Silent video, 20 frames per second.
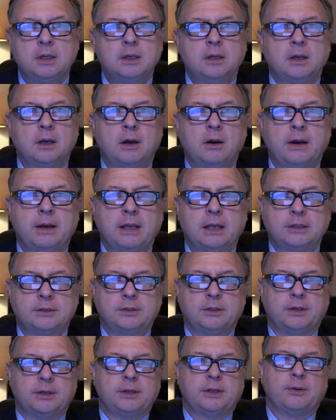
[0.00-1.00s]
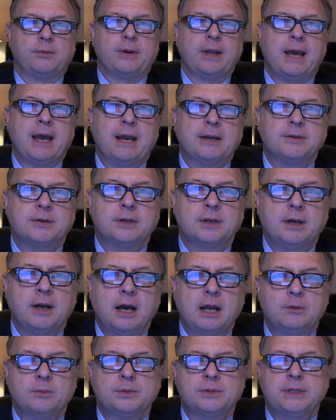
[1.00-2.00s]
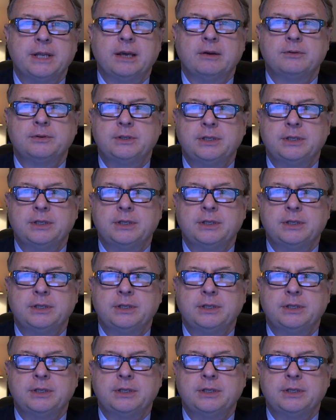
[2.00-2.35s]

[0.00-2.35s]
All right, let's look at the reaction. Cotton was down